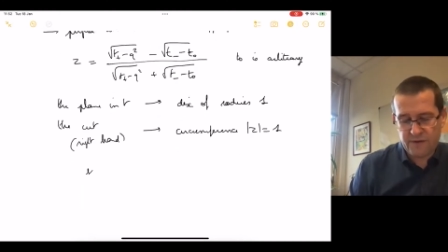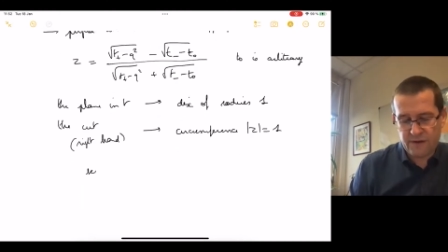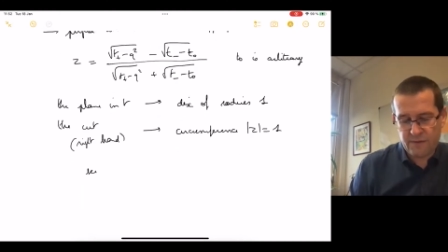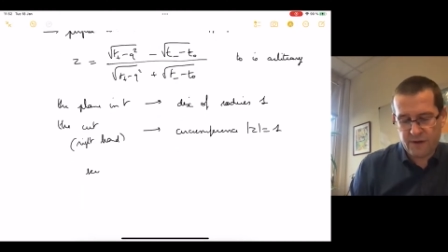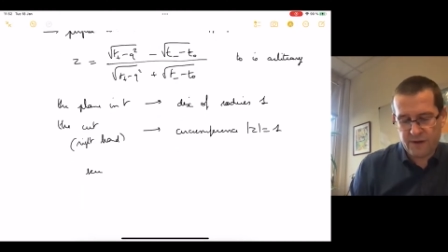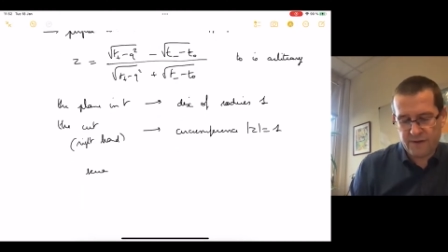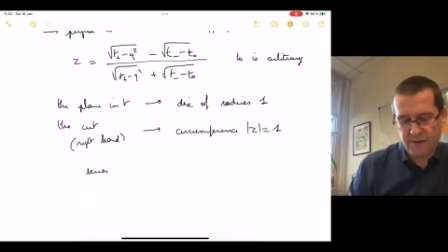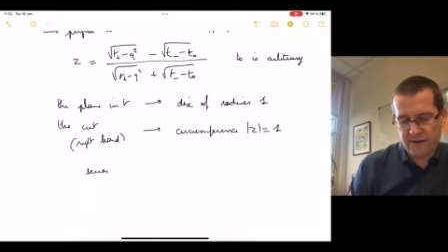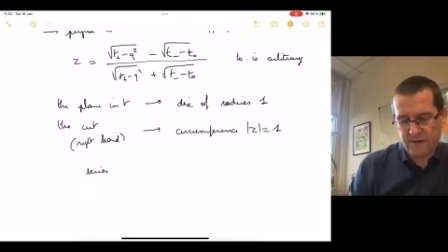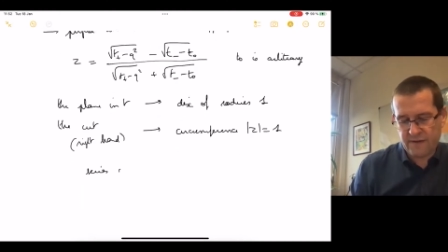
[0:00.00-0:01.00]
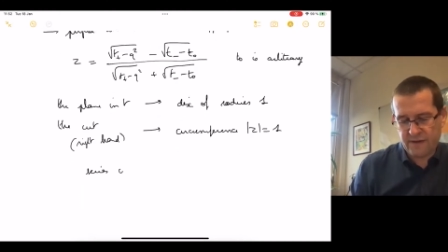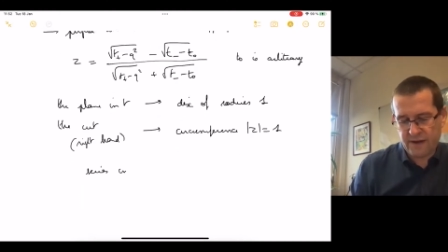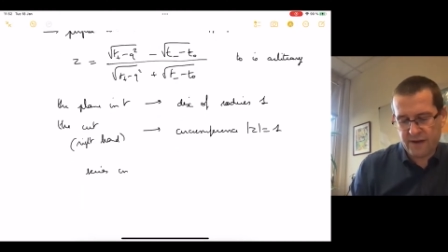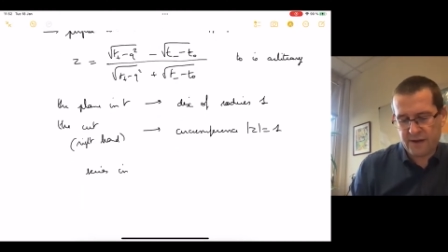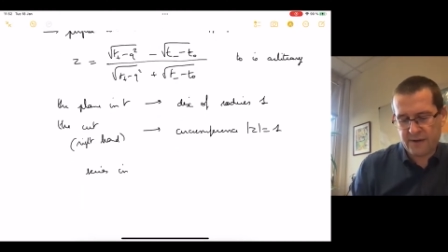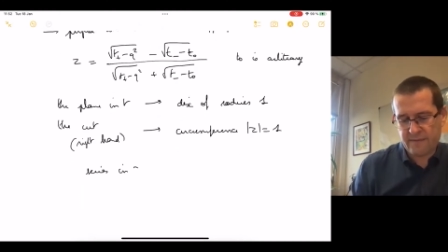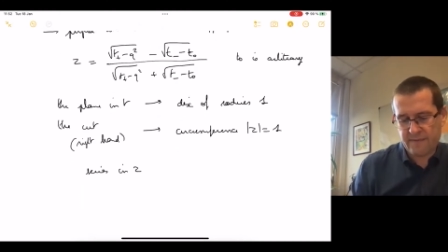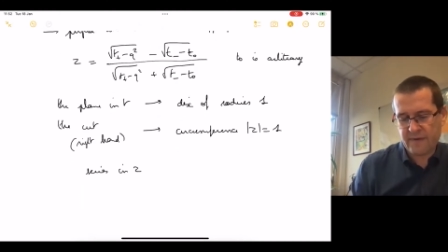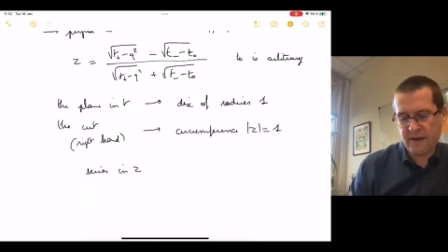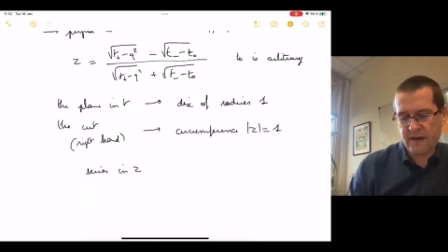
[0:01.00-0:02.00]
writing a series in
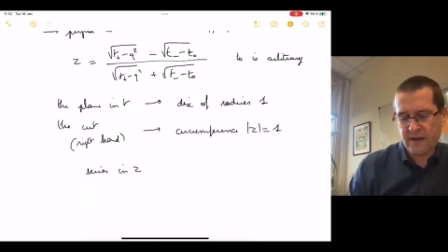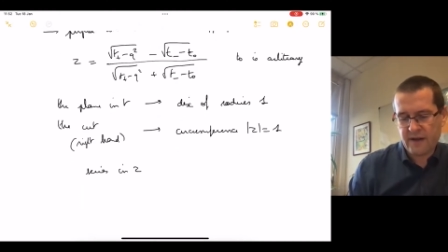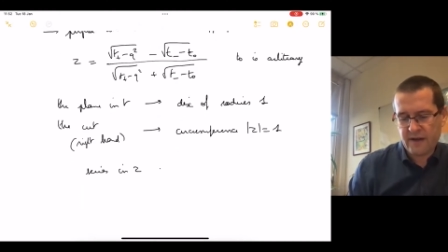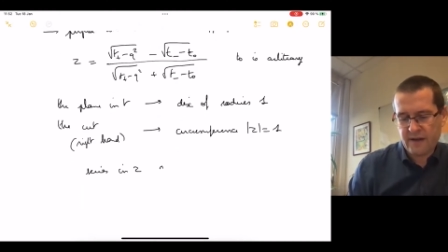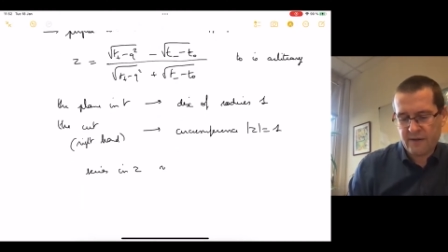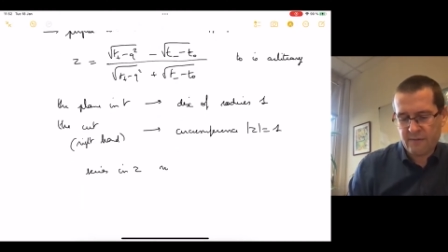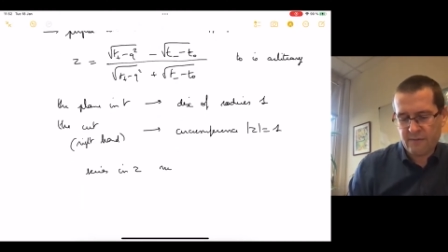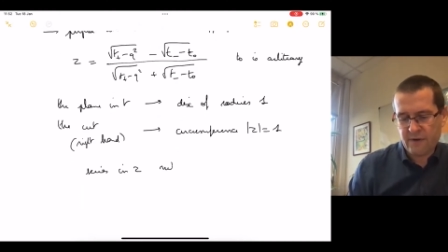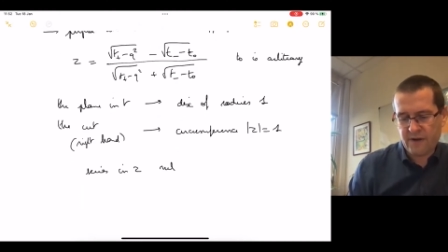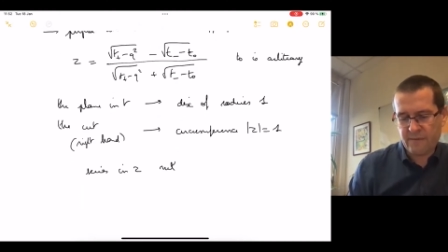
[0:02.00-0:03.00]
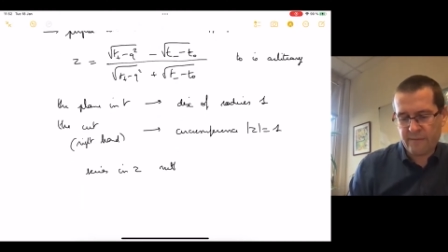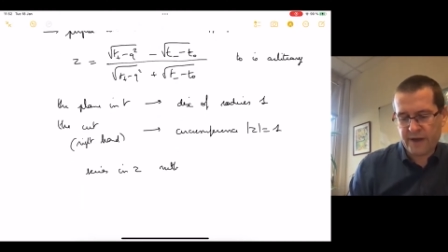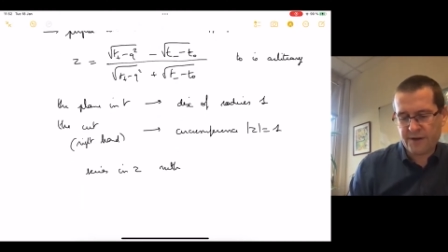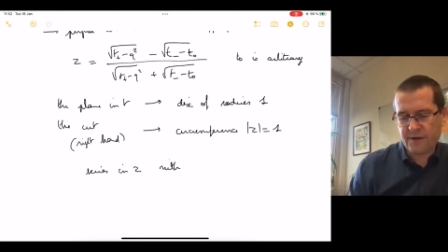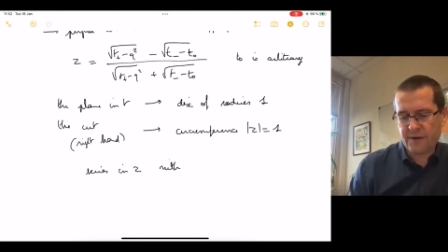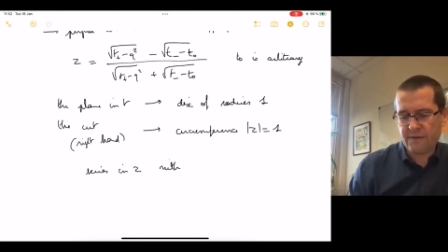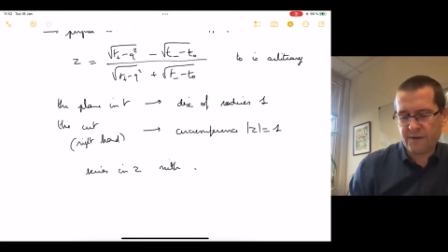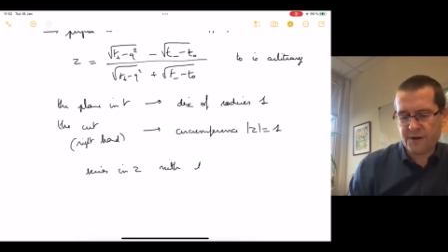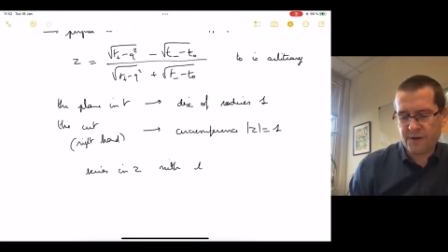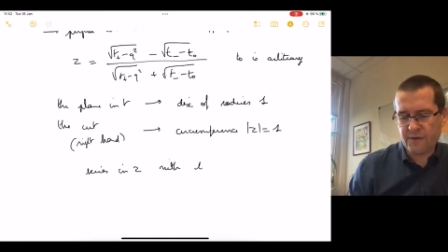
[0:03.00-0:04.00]
Z with better
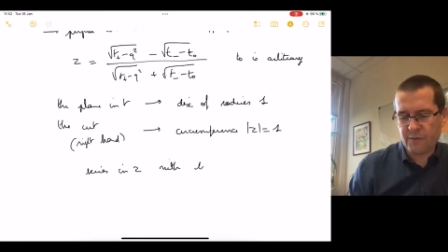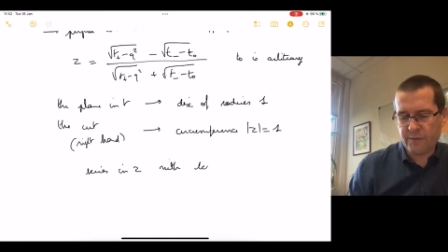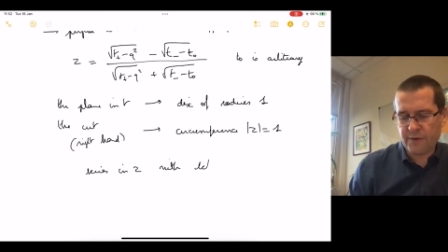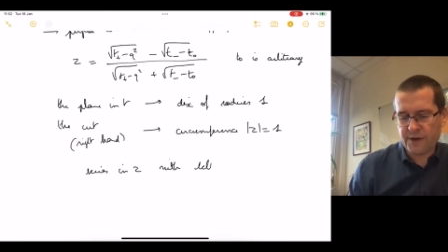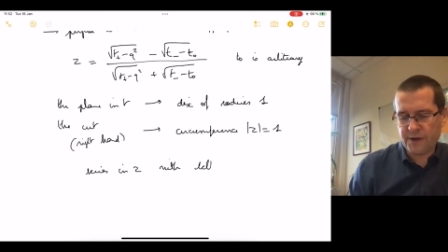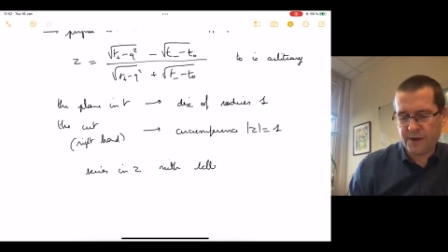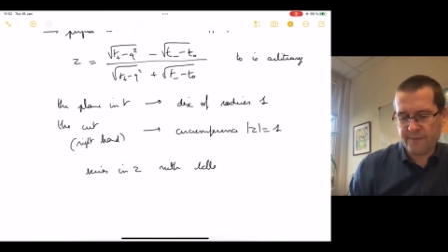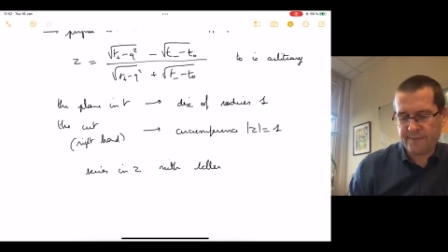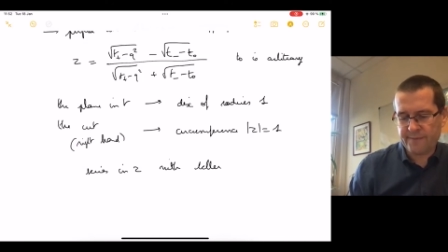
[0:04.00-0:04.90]
convergence property